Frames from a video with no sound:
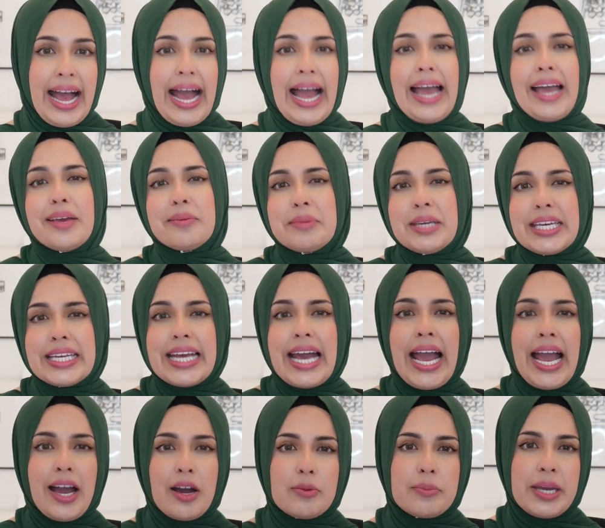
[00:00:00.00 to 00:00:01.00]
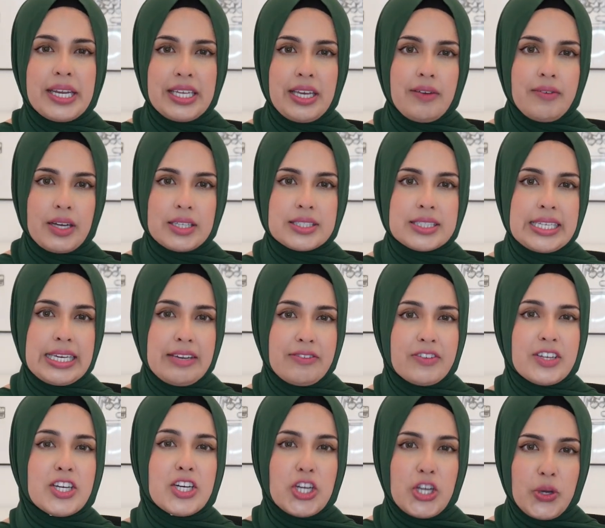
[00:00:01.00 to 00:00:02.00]
I mean, how many of us
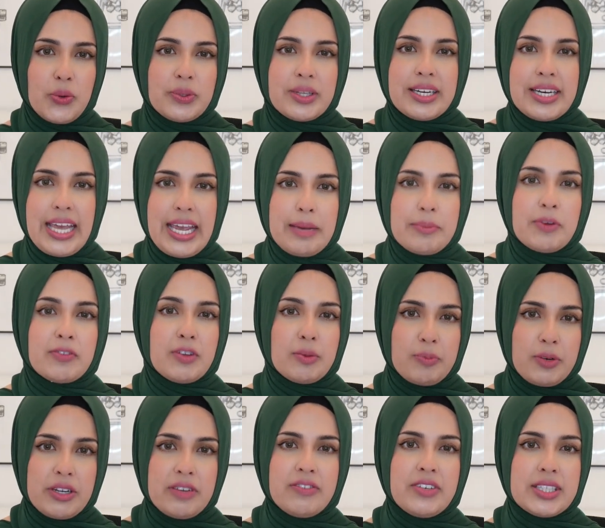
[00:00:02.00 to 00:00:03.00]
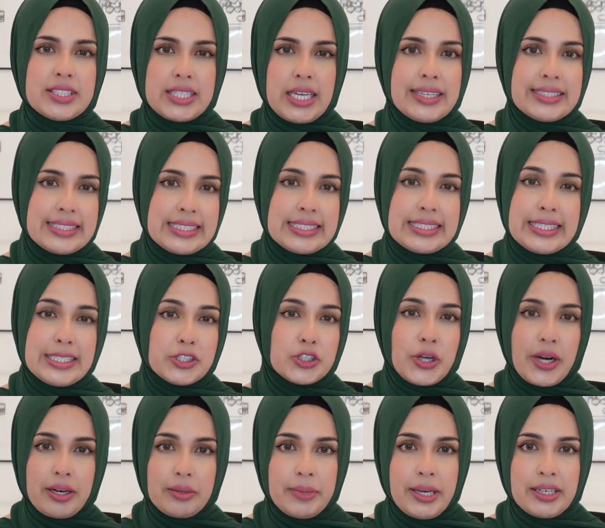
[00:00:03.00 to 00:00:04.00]
even knew the name of the previous ICC
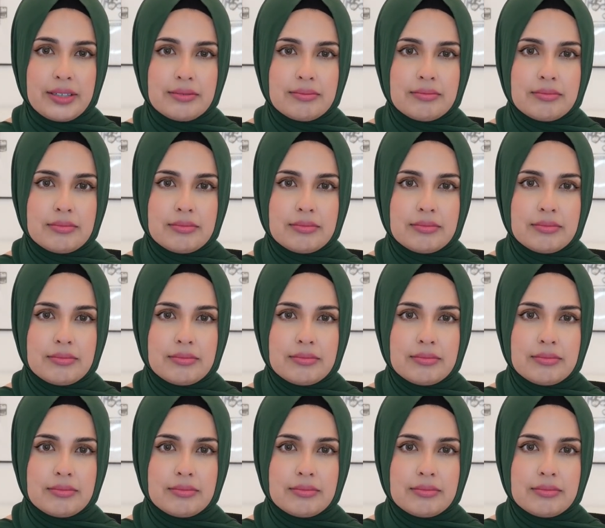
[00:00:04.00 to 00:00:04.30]
chairman,